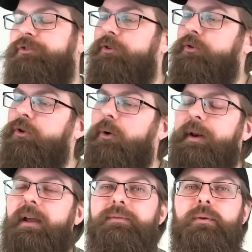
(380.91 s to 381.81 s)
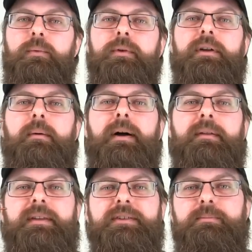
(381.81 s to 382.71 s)
So you don't have to worry
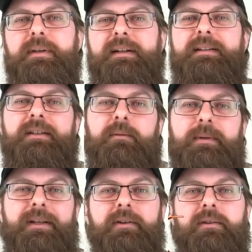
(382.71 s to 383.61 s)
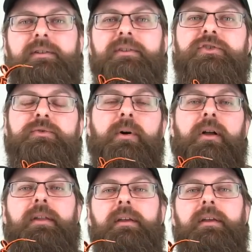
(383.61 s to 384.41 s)
about this being a little big or a little small